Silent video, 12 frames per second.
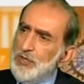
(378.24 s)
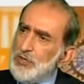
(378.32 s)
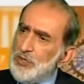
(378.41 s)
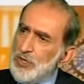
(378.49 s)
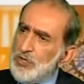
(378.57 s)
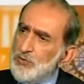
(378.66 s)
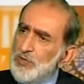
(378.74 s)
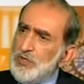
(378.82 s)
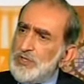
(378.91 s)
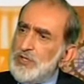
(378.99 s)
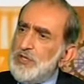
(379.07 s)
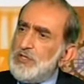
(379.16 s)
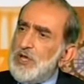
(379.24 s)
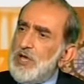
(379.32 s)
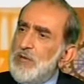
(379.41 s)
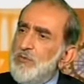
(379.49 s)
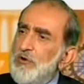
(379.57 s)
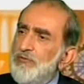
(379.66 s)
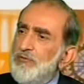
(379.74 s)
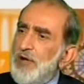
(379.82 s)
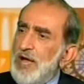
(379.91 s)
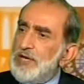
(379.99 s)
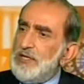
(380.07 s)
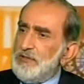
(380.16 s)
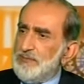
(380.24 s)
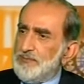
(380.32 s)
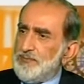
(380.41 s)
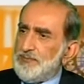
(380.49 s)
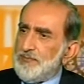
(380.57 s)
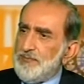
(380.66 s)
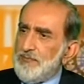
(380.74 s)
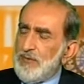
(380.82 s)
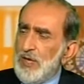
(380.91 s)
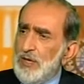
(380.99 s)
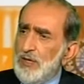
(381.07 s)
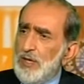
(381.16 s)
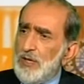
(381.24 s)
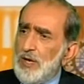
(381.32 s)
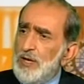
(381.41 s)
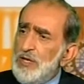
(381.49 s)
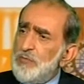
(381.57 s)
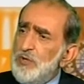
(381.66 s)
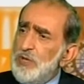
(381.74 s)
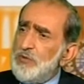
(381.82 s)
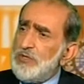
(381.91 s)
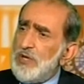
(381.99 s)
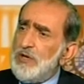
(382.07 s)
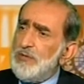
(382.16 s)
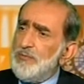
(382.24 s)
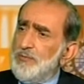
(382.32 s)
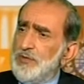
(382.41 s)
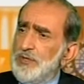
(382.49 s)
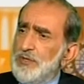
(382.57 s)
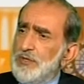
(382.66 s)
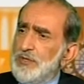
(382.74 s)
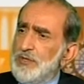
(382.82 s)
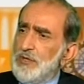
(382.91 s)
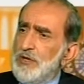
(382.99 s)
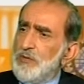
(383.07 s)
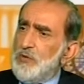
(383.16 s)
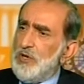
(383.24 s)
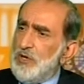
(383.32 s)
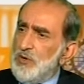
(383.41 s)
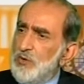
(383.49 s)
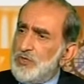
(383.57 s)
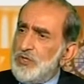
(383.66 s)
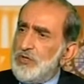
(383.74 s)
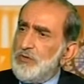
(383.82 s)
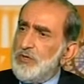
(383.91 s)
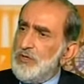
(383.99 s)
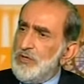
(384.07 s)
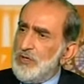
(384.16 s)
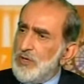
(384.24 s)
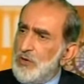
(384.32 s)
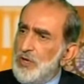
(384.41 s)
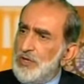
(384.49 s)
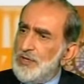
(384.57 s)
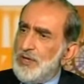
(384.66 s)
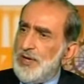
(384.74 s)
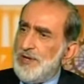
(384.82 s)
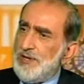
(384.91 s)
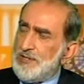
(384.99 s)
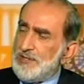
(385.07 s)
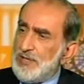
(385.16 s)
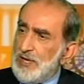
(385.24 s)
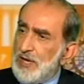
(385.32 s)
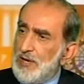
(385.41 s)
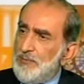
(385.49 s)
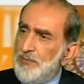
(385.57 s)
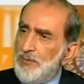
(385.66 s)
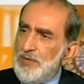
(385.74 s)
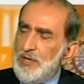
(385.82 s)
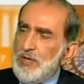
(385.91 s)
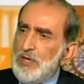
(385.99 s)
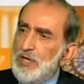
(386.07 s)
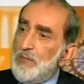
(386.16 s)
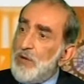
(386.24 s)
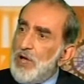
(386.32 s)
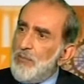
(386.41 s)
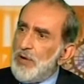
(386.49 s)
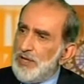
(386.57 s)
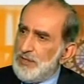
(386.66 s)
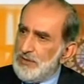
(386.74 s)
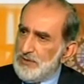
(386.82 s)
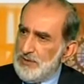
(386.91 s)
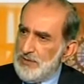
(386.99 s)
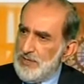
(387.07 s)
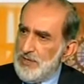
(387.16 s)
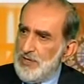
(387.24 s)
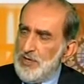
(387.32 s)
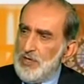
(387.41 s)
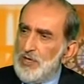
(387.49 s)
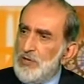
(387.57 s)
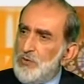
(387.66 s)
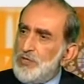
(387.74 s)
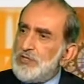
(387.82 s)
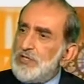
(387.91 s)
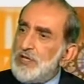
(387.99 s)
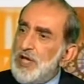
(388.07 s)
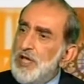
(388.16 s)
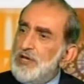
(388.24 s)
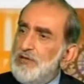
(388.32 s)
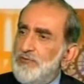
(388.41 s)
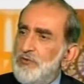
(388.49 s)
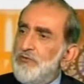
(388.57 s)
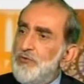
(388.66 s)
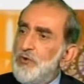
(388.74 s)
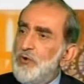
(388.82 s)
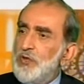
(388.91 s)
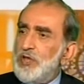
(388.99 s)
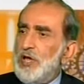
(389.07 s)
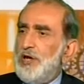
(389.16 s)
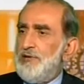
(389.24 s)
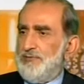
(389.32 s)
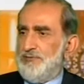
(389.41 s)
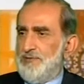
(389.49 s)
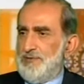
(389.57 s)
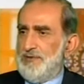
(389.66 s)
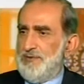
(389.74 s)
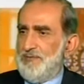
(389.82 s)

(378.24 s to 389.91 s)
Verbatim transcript: the third one is in the time of Ali. Uh, Ali ibn Abi Talib, uh, karramallahu wajha, radiyallahu anhu, Imam Ali. He was the Caliph, the fourth Caliph.